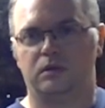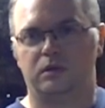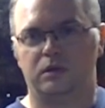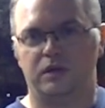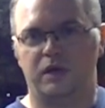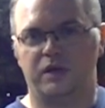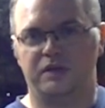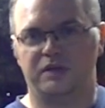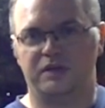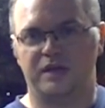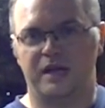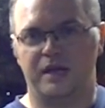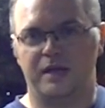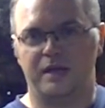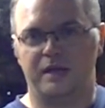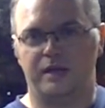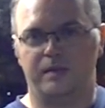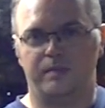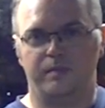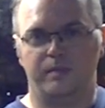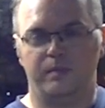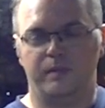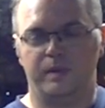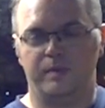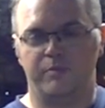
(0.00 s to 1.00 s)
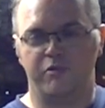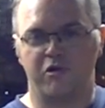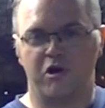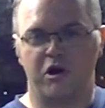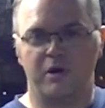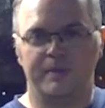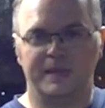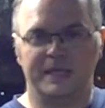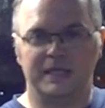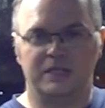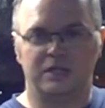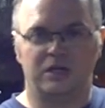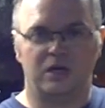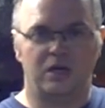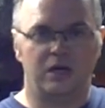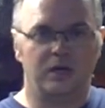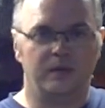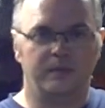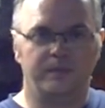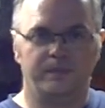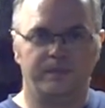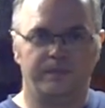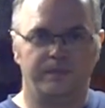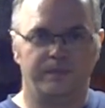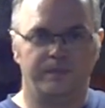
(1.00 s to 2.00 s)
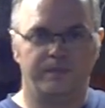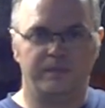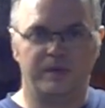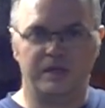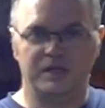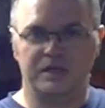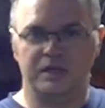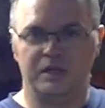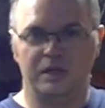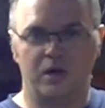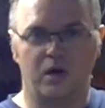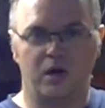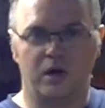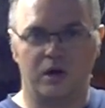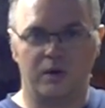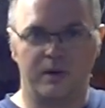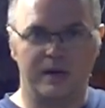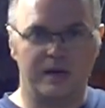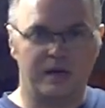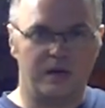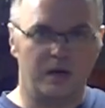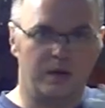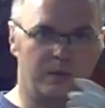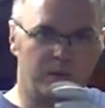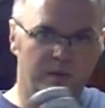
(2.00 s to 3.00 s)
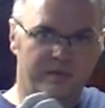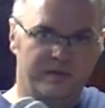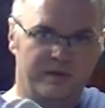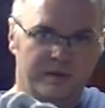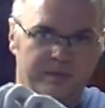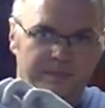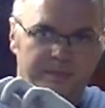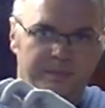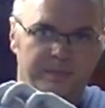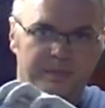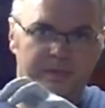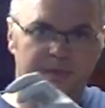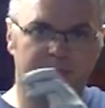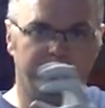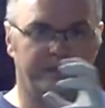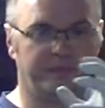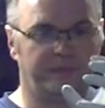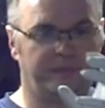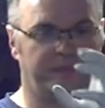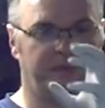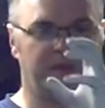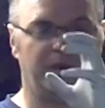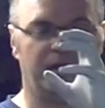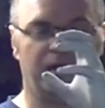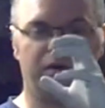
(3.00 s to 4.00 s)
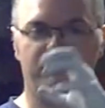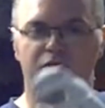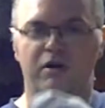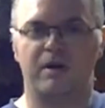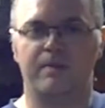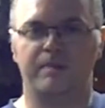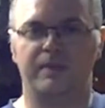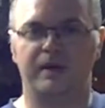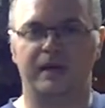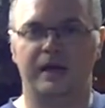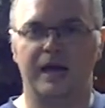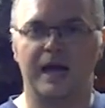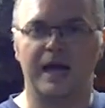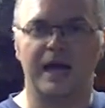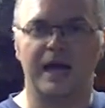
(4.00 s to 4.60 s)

cuts down the priming time, means you're not going to end up with a cramp in your